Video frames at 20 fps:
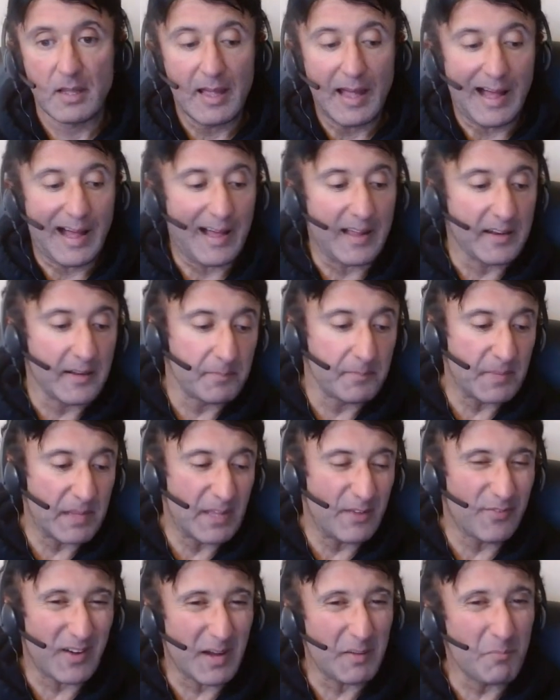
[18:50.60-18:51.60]
And
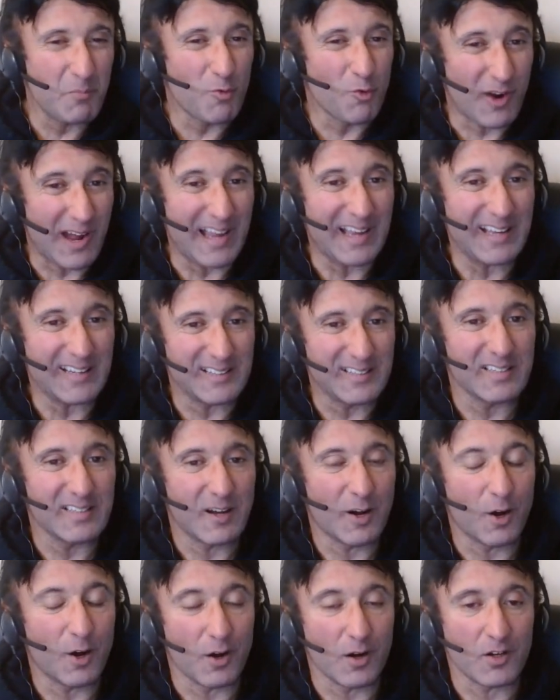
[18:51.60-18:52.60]
if I'm right,
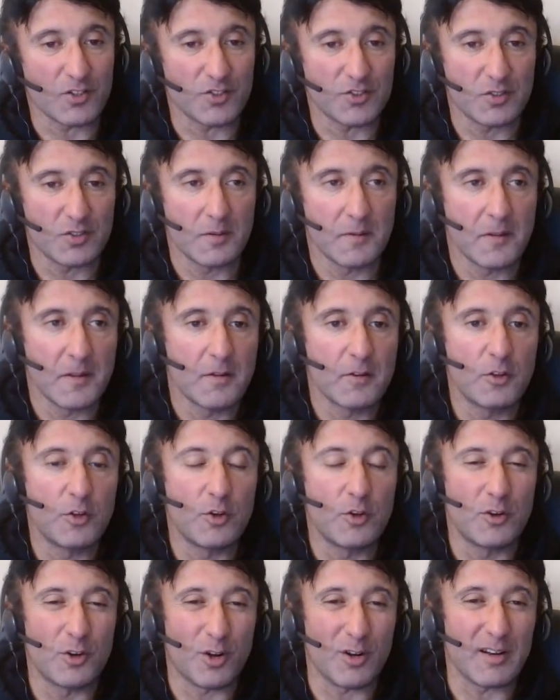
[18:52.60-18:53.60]
Harsh,
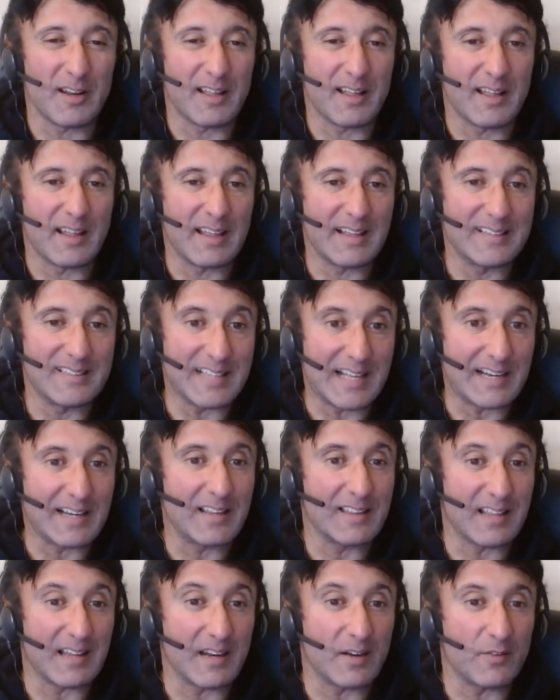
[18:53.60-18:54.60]
you're not exactly
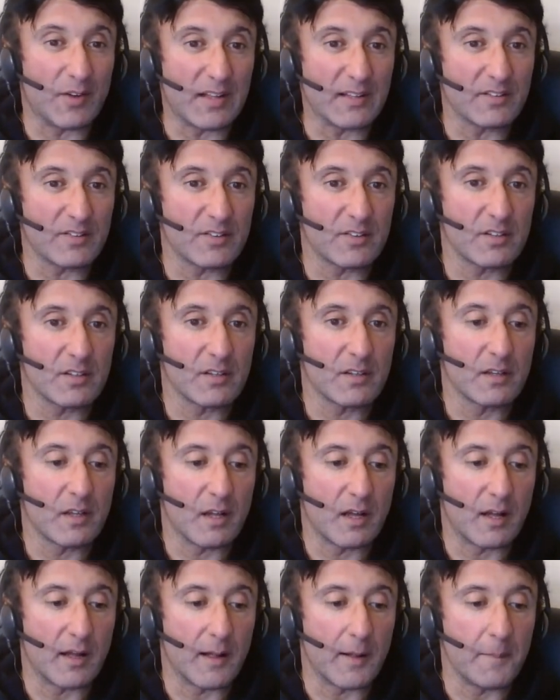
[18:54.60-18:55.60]
that advanced.
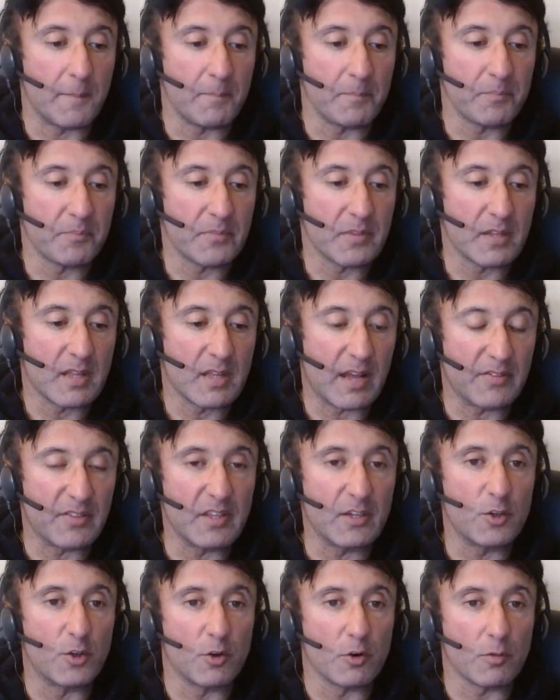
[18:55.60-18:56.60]
I
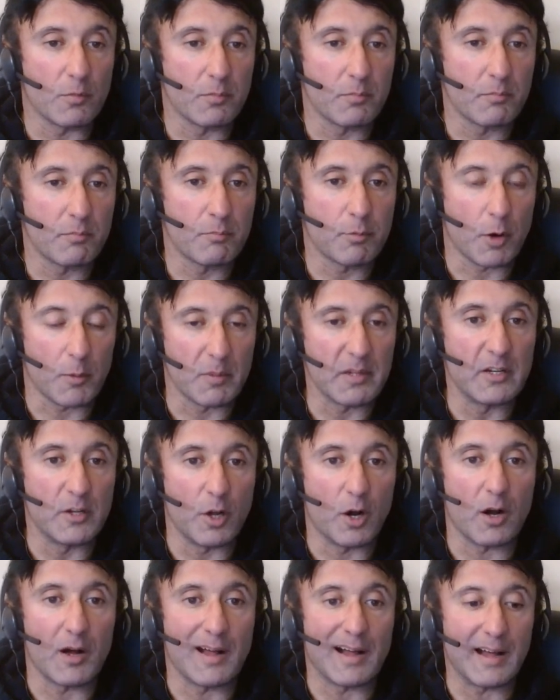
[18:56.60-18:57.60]
think you're probably
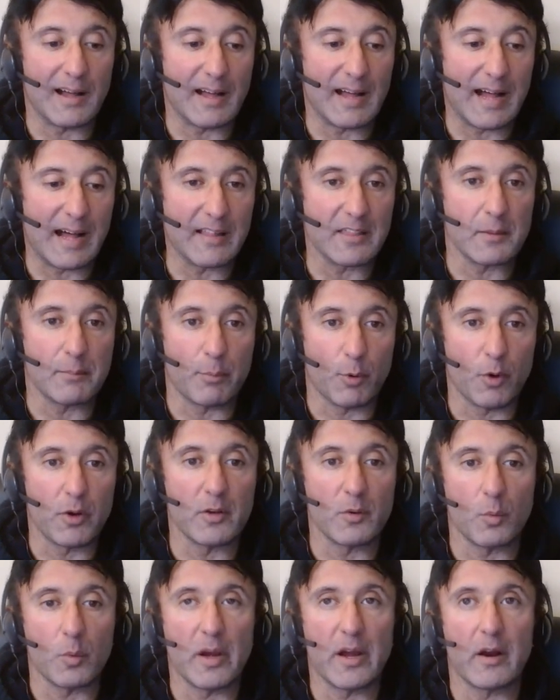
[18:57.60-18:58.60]
not at the
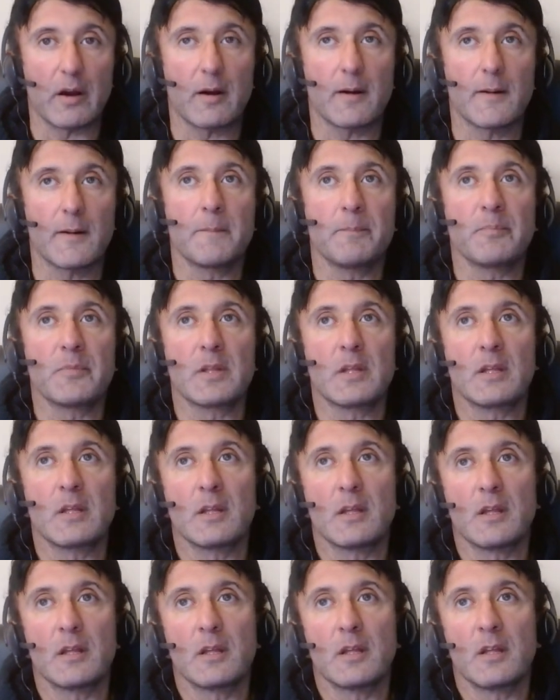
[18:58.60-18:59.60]
point where
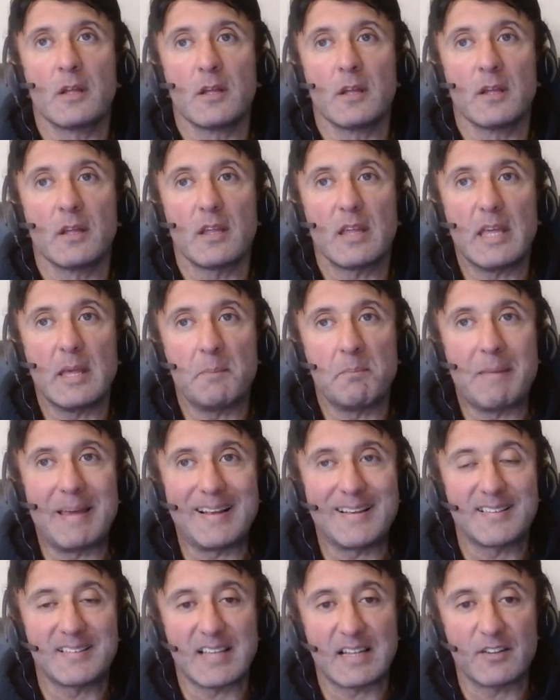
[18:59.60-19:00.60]
it
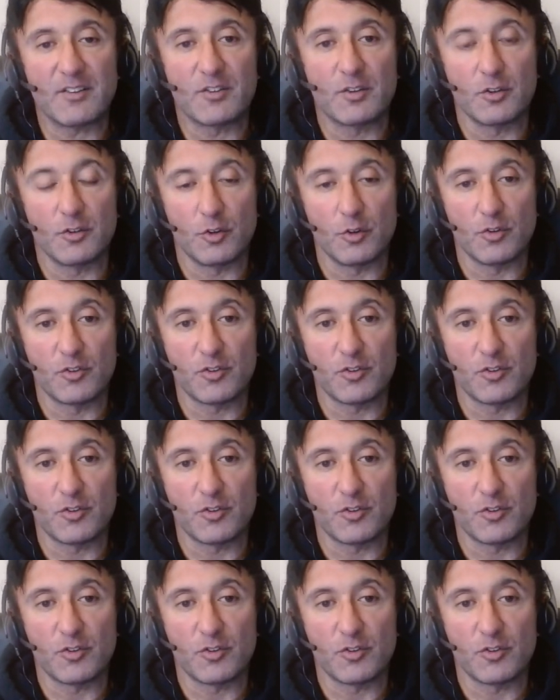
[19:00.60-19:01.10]
makes sense to do